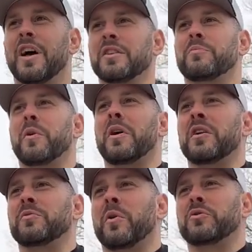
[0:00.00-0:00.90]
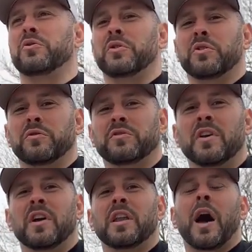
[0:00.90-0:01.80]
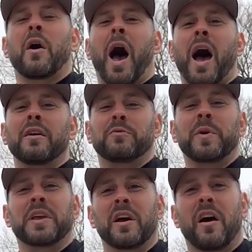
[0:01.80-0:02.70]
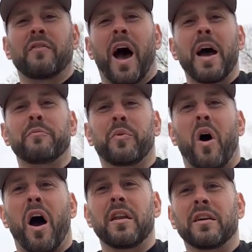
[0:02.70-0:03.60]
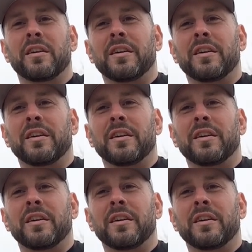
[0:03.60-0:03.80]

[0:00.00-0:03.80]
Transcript: as opposed to an ooze. Now, speaking of, I brought